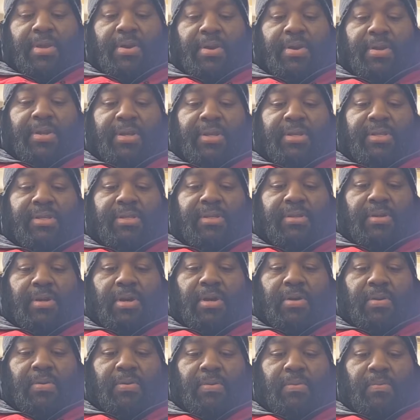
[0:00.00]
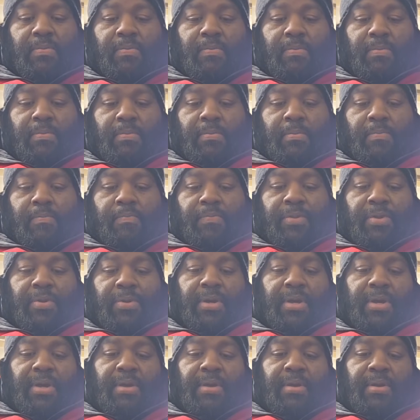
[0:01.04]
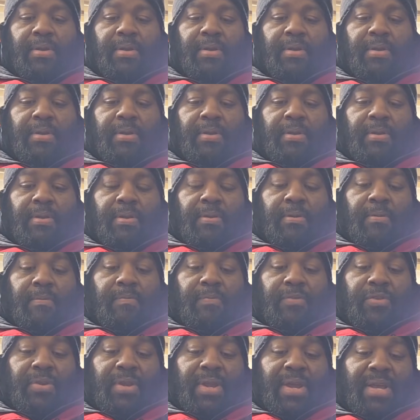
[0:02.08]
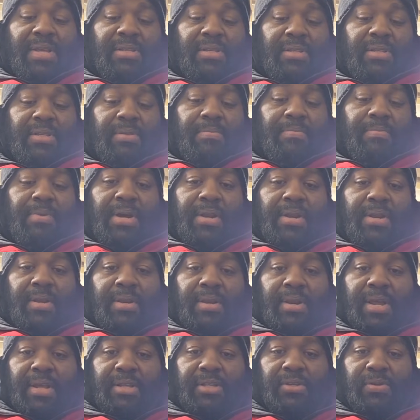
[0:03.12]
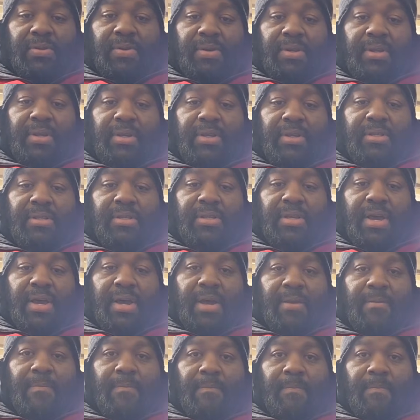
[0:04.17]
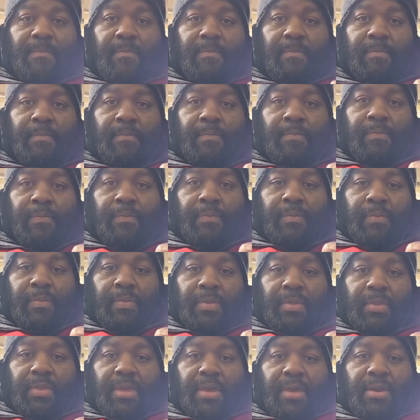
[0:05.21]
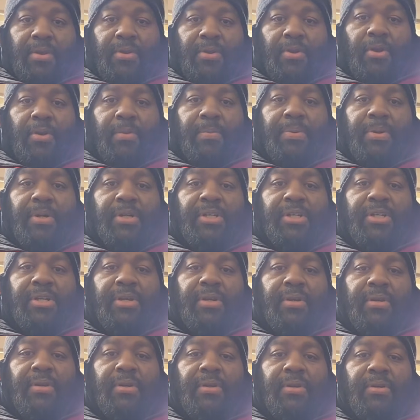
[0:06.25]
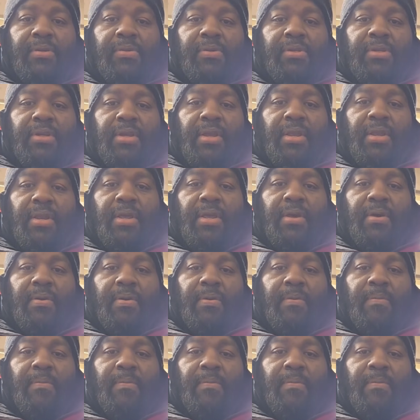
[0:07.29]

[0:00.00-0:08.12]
it is. Oh, okay. So that's the button that's on the inside. There, you could push it. You see it now?